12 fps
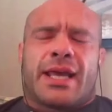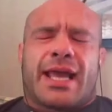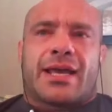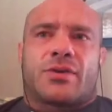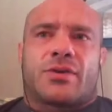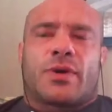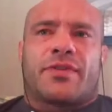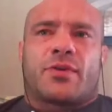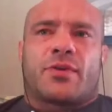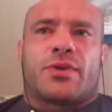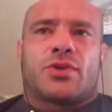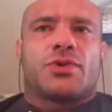And one
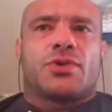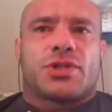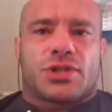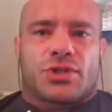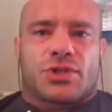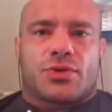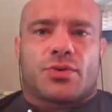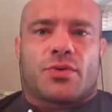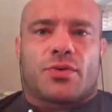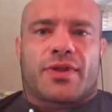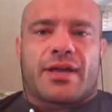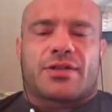thing we used to
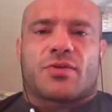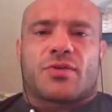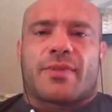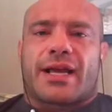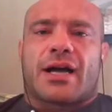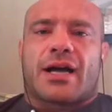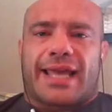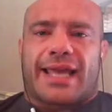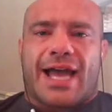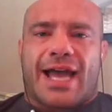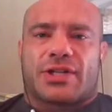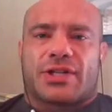do that, so my colleague
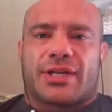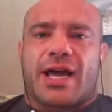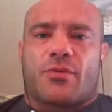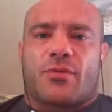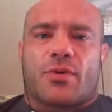Ashley and I,